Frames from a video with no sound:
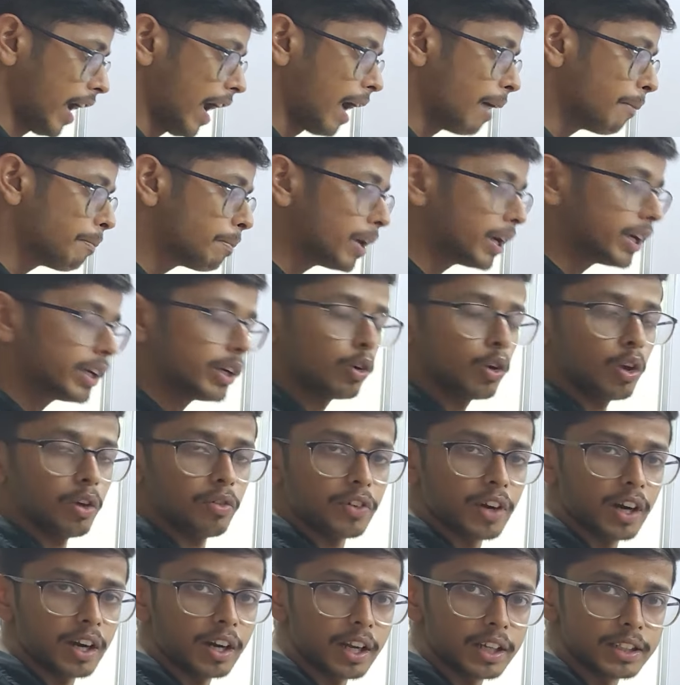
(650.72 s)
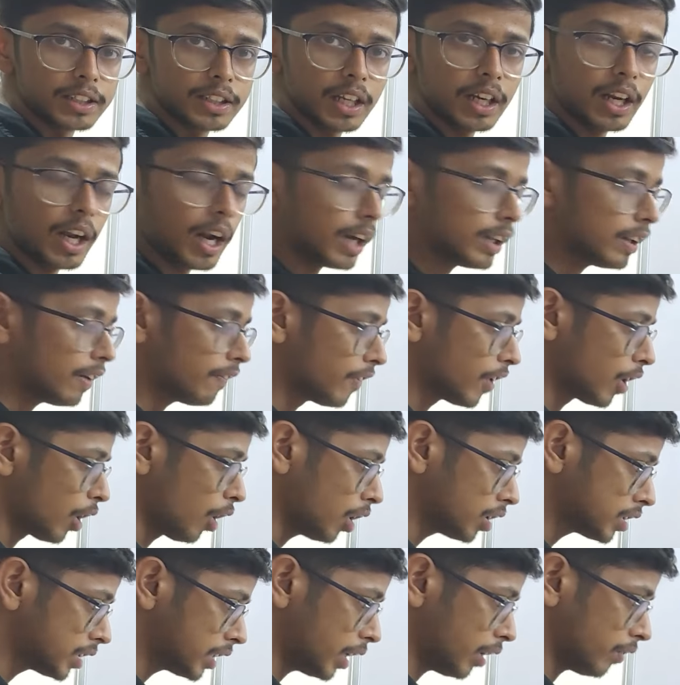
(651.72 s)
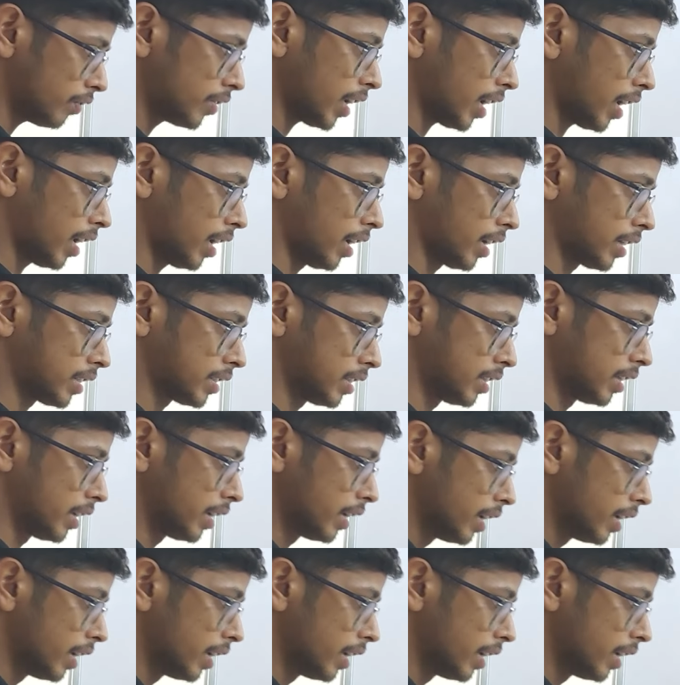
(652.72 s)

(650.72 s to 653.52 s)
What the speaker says: Amplitude of conduction and the velocity of the conduction.